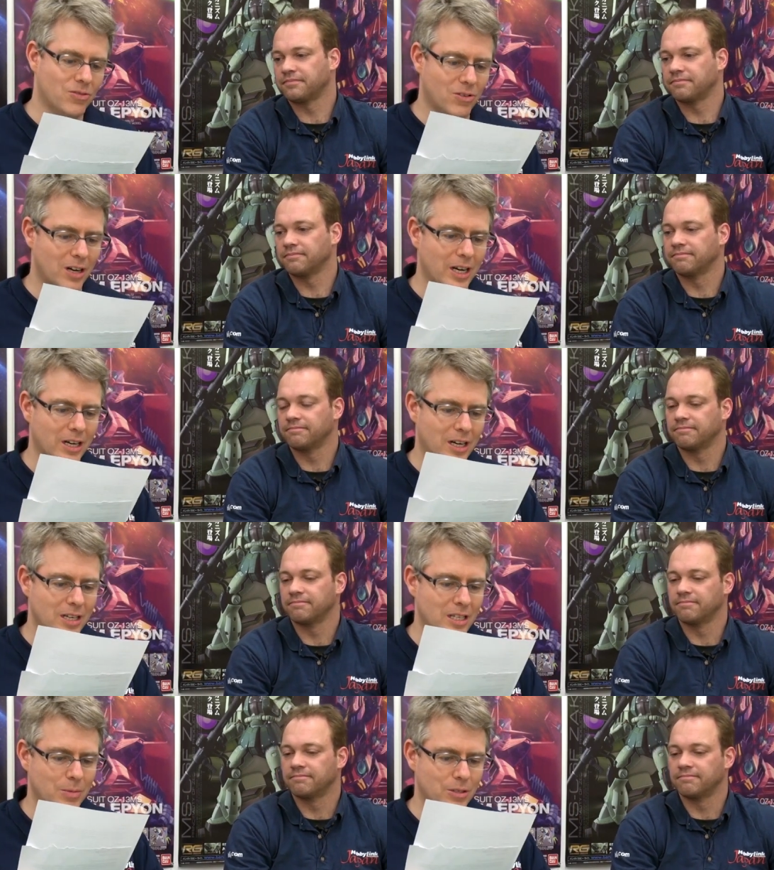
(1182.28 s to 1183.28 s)
Speaker 1: and Ryan,
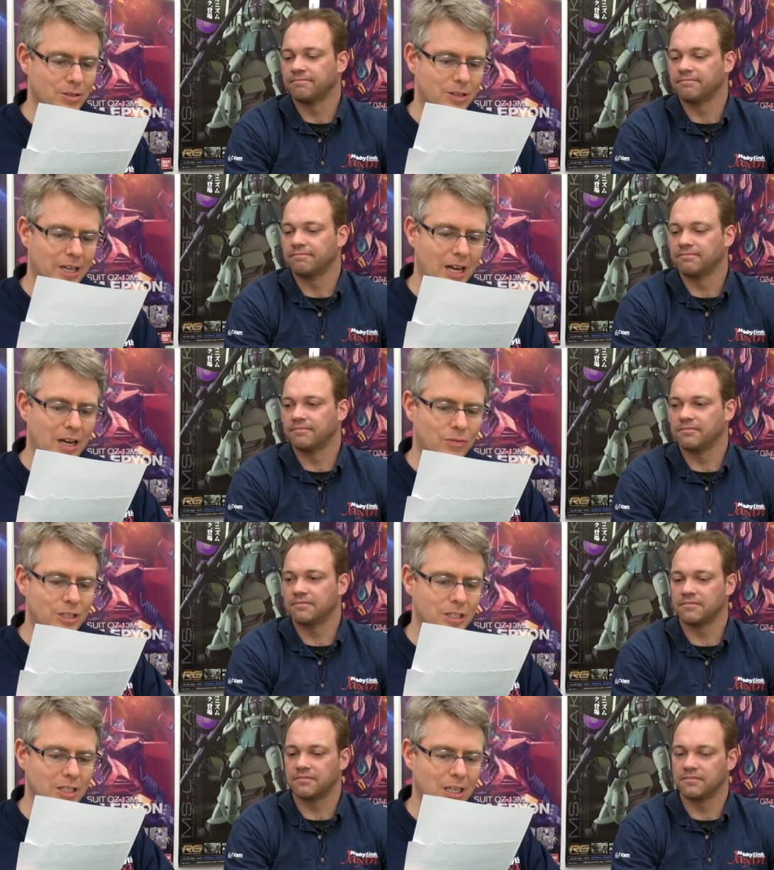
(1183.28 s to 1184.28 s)
nice episode again. I
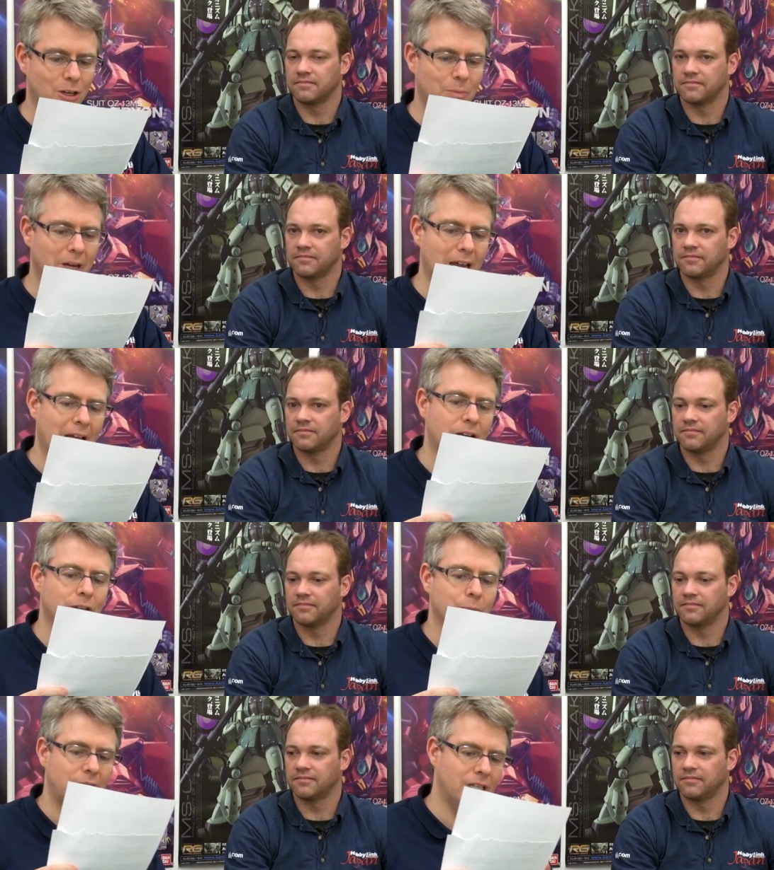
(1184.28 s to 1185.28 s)
recently got my hand on
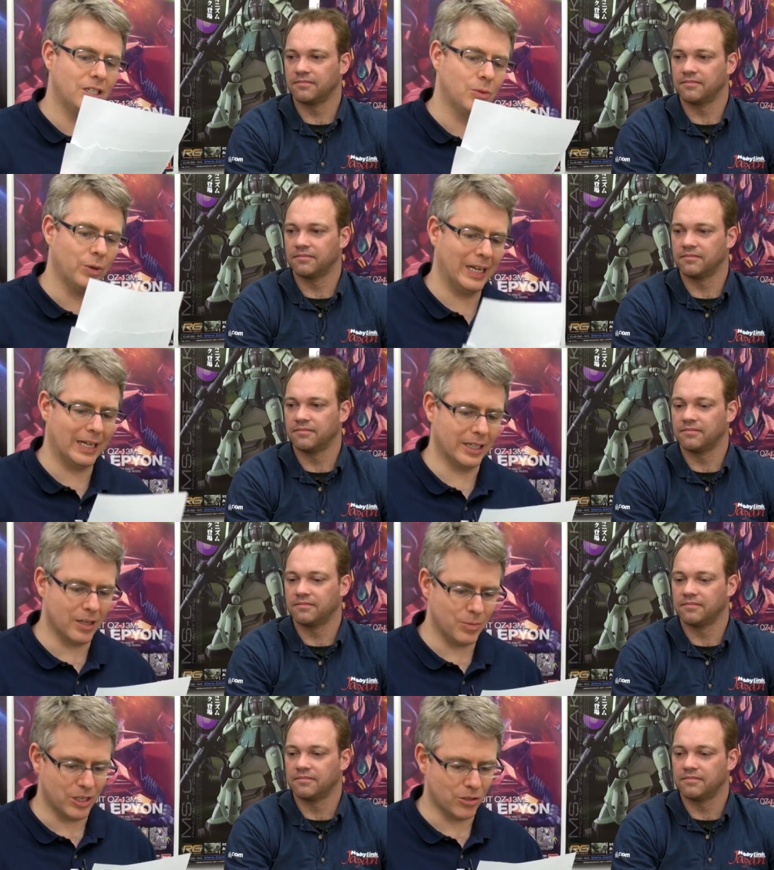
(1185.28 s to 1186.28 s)
a PG Wing
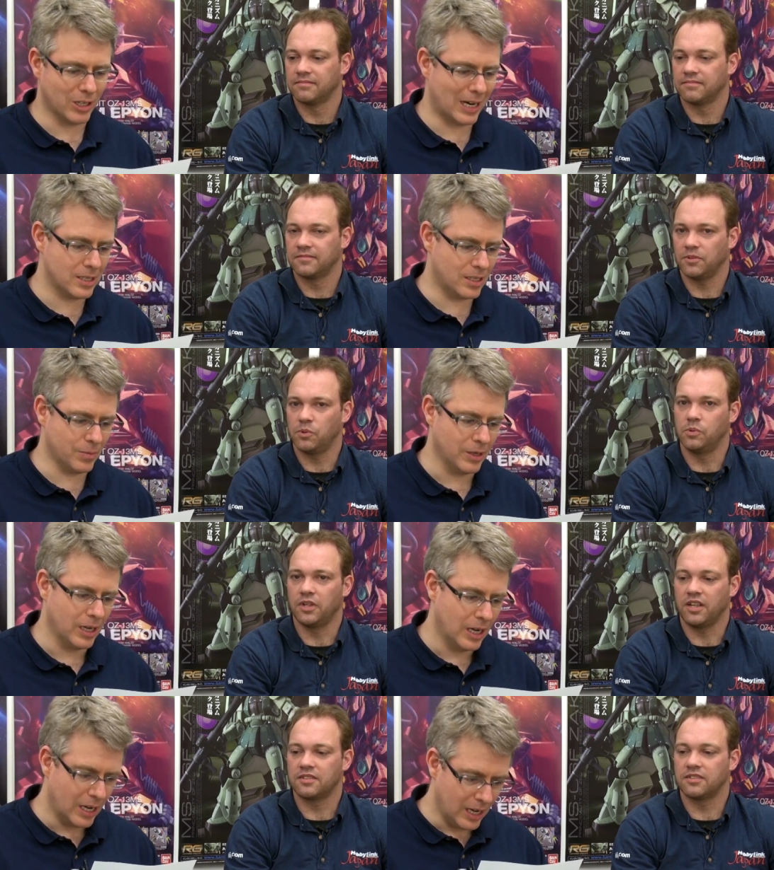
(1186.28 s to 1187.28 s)
Gundam Zero Custom. Ooh,
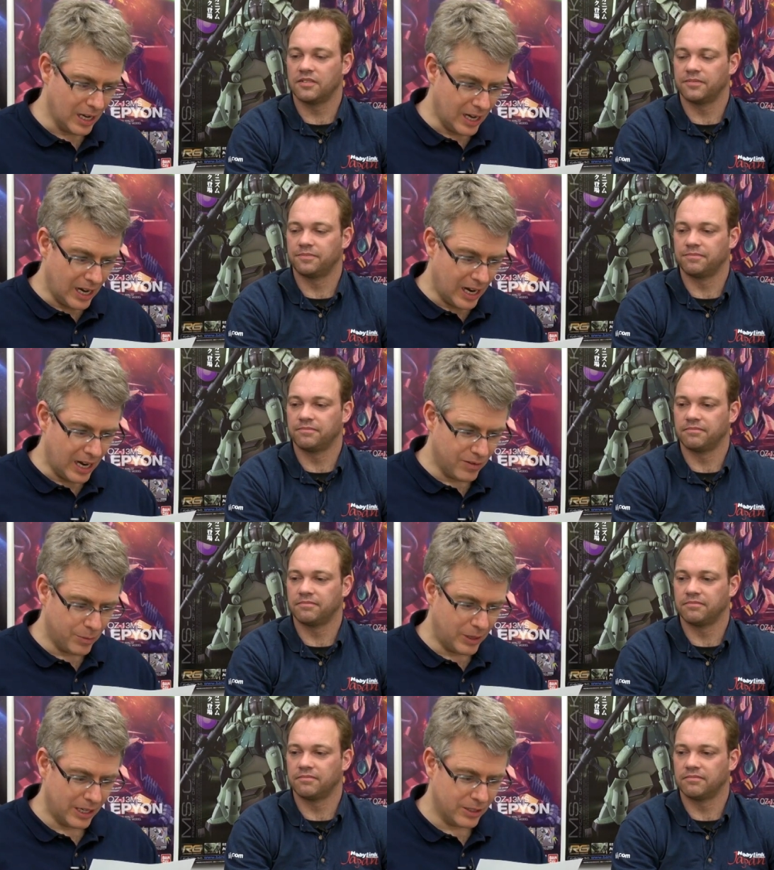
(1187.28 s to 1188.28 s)
nice. I have a
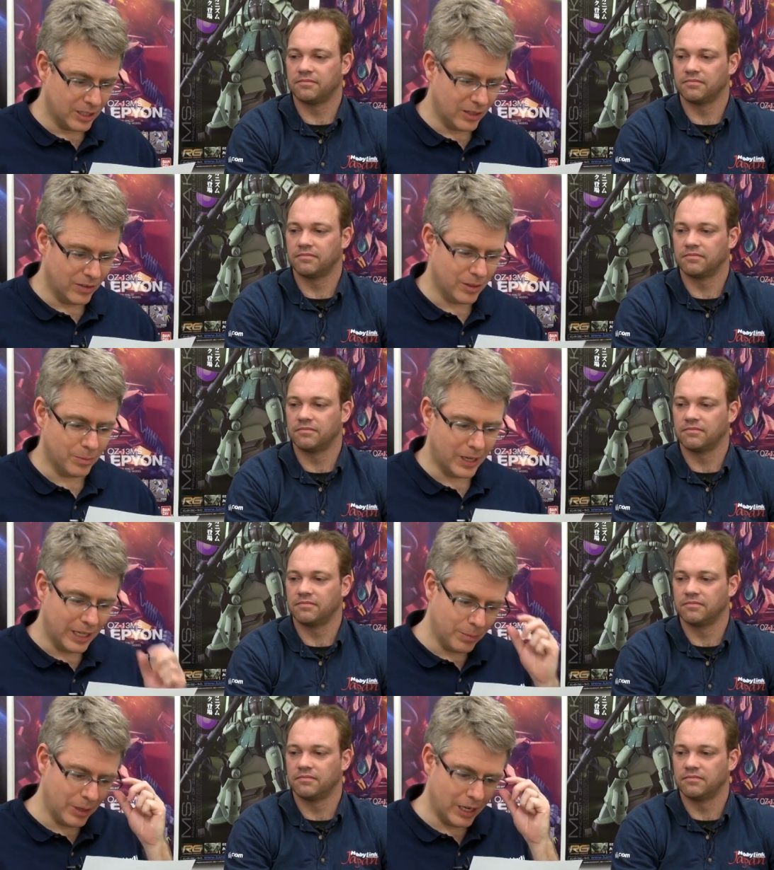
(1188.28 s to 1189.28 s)
plan to give it a
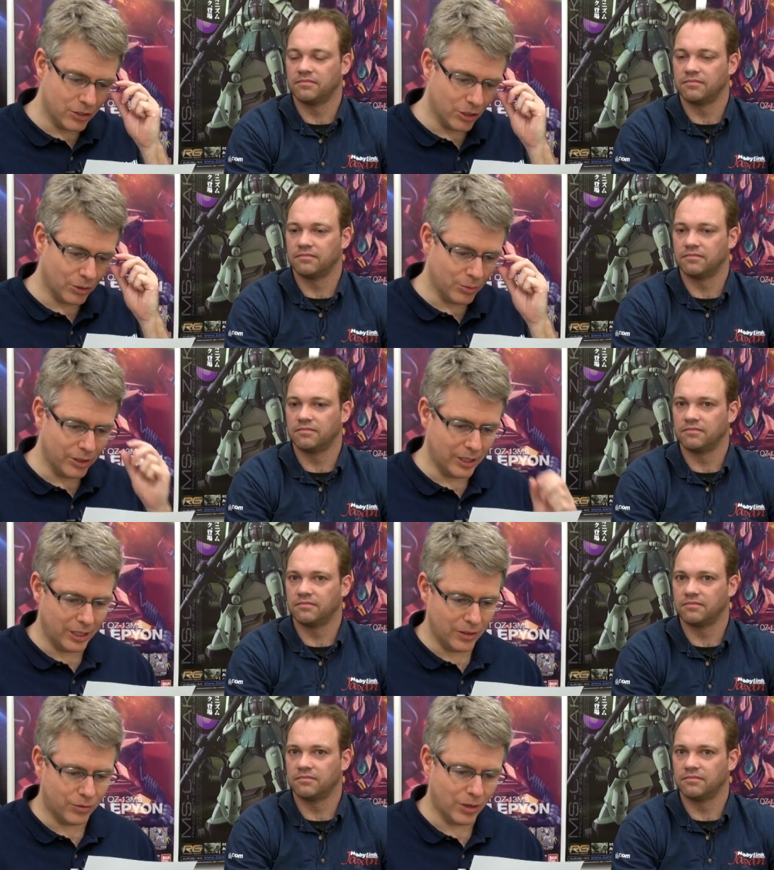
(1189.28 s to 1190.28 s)
minor paint job with the
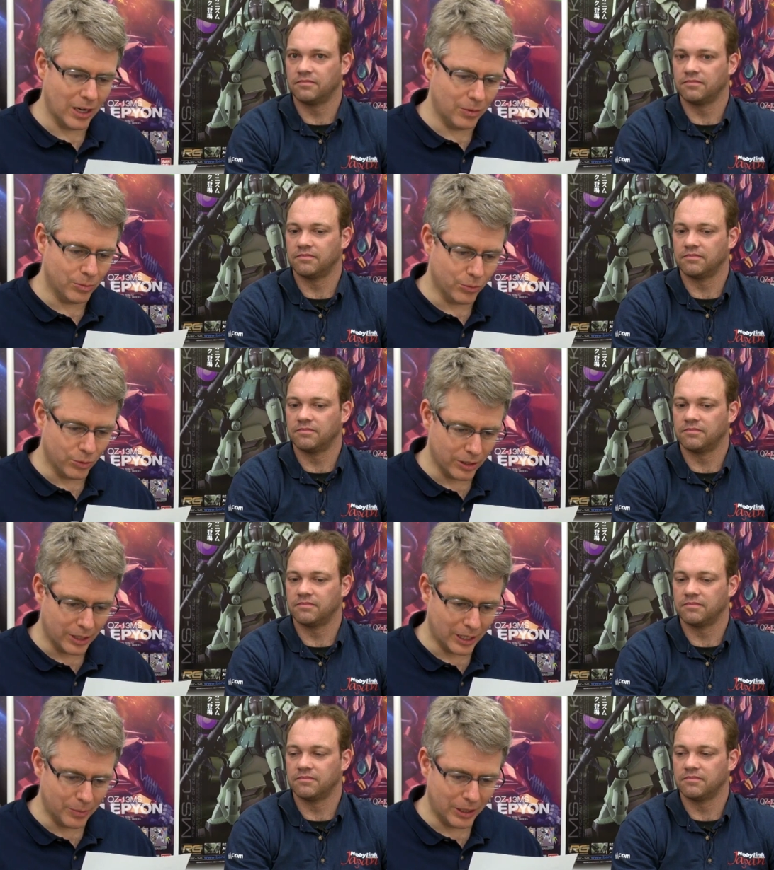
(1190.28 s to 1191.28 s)
inner frame with
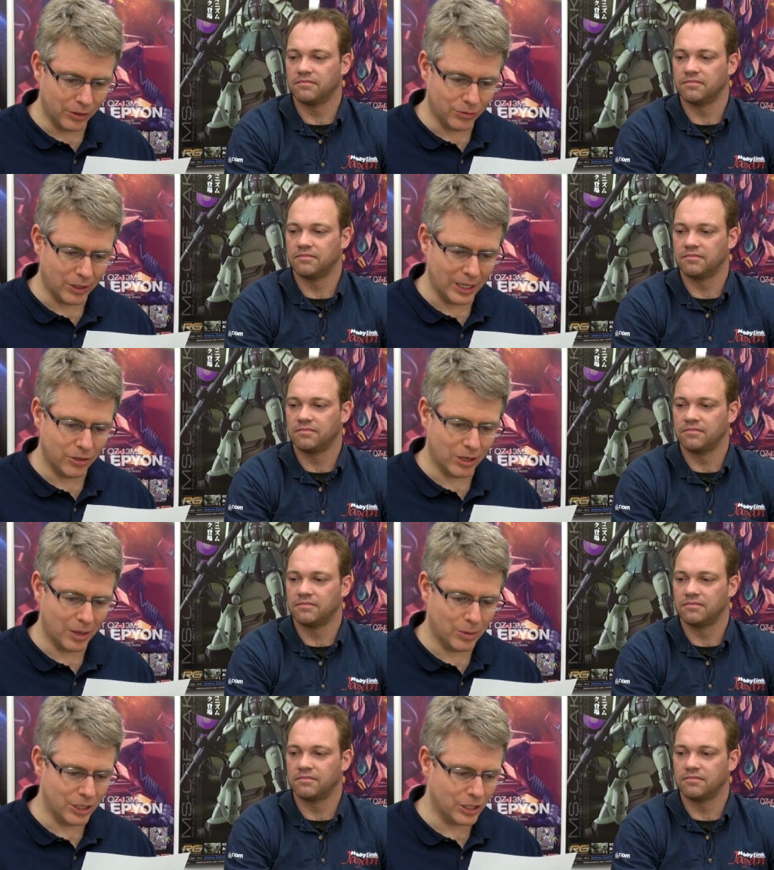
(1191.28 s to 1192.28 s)
gunmetal via dry
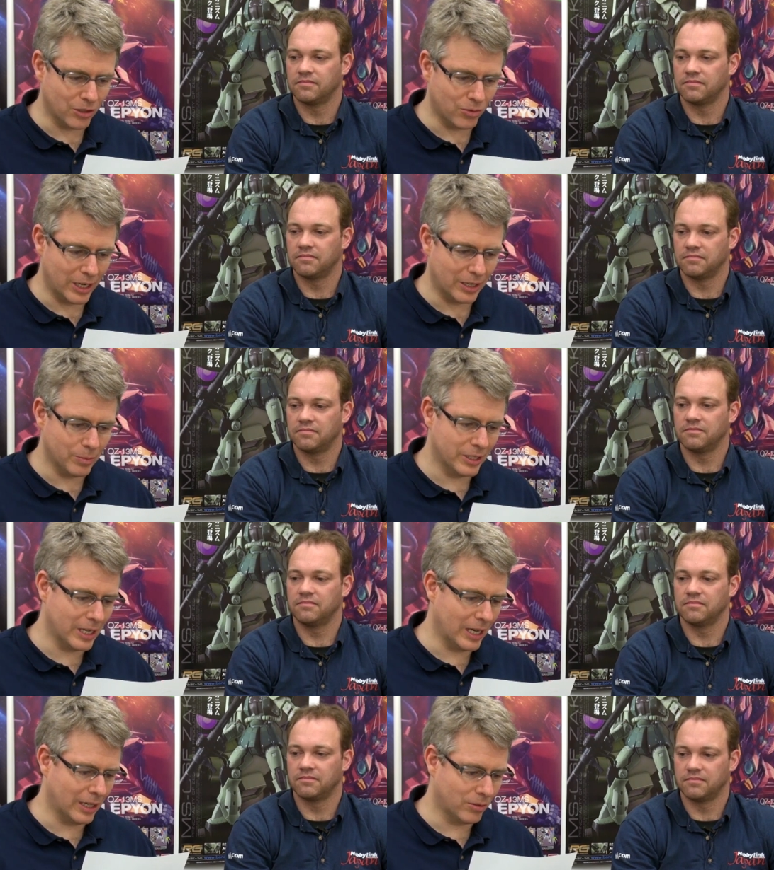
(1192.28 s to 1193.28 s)
brushing, red in
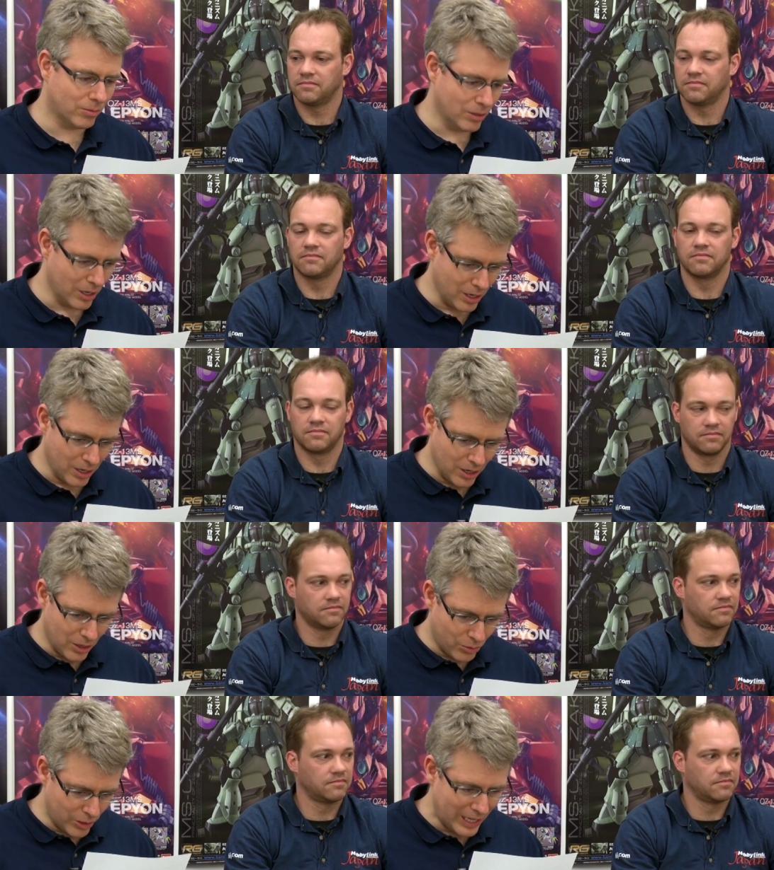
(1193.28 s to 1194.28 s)
metallic
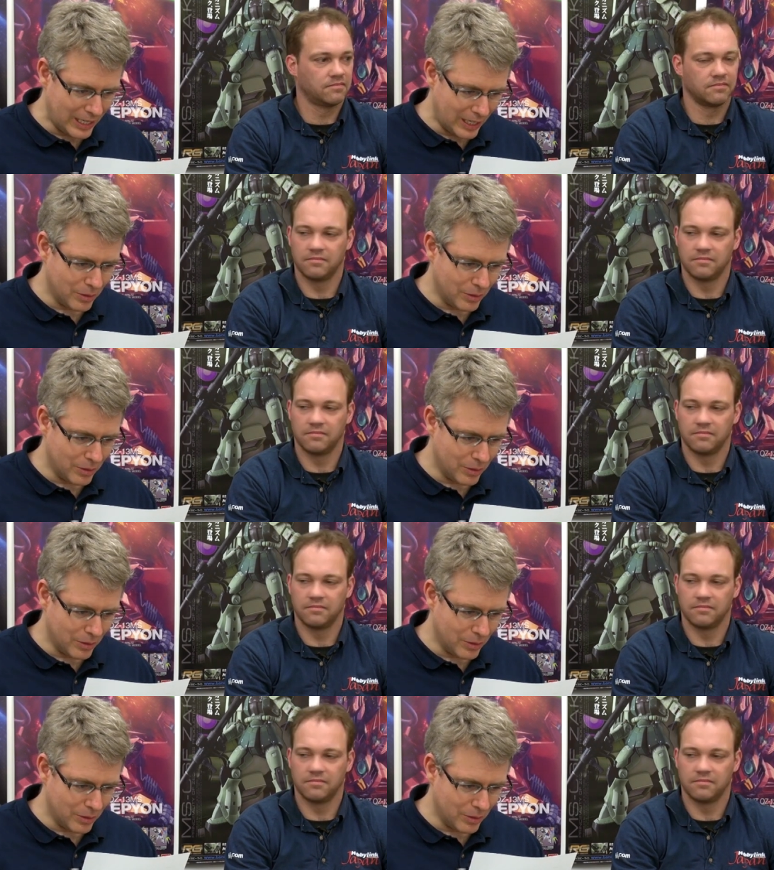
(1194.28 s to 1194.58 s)
red,